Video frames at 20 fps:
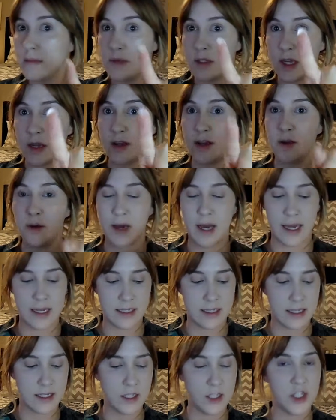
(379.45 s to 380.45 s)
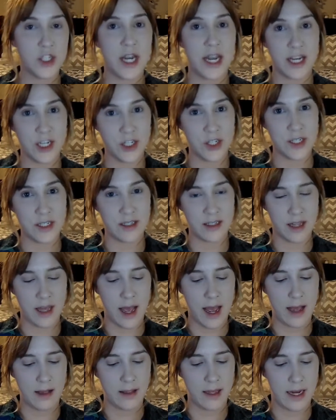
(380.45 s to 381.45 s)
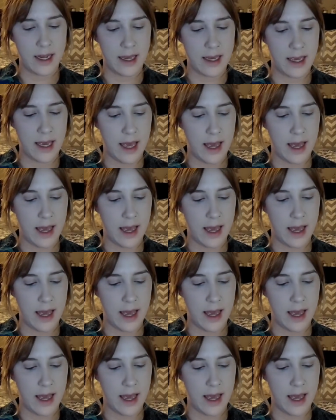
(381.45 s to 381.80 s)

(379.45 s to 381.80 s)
I'm telling you guys, this changes the highlighting